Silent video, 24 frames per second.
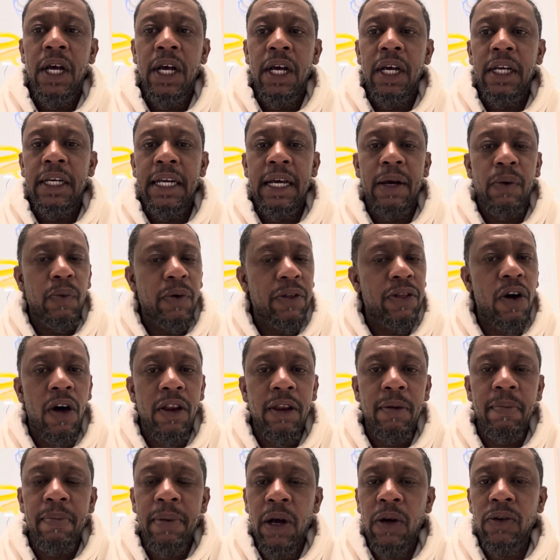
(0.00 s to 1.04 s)
that with all
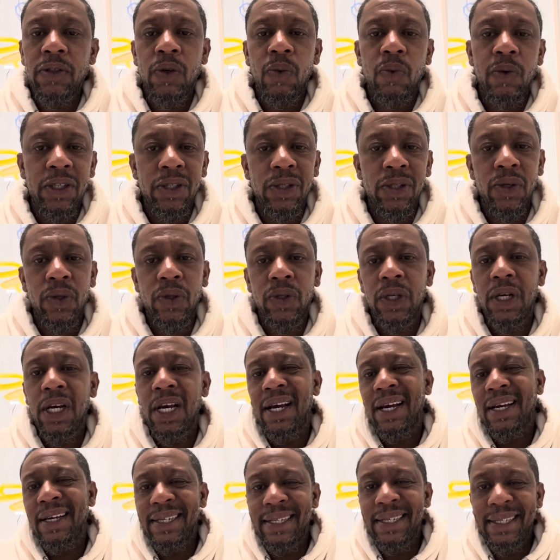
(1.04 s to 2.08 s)
the bells and whistles,
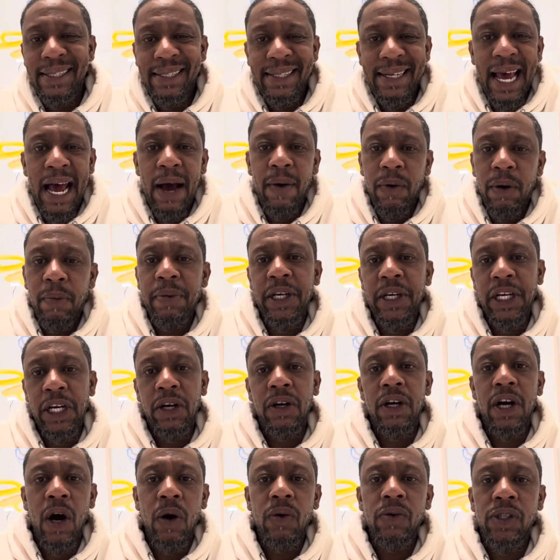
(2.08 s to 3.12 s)
that would be your
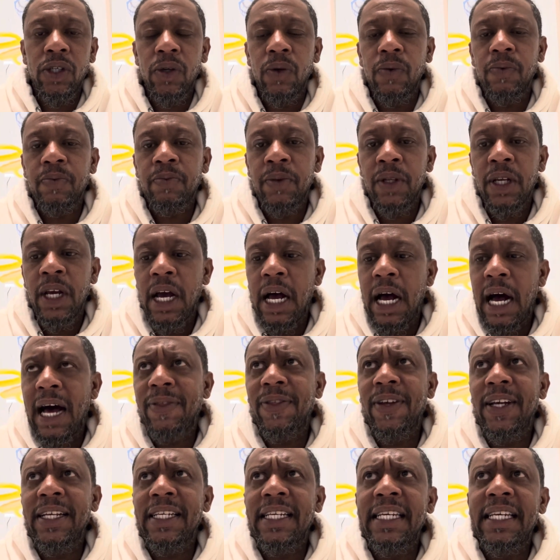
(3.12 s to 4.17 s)
go-to. I
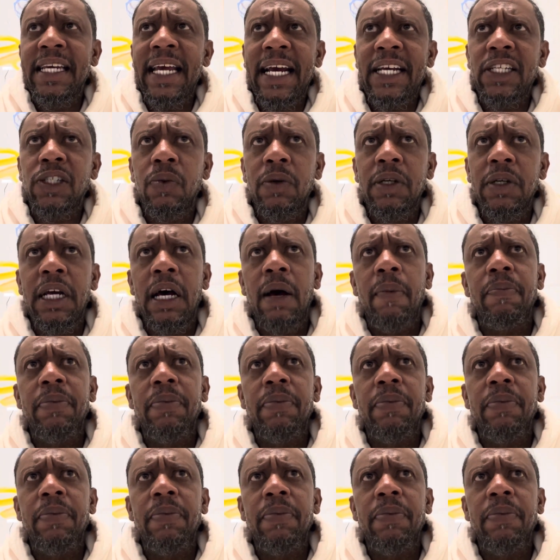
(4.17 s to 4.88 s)
think the next one up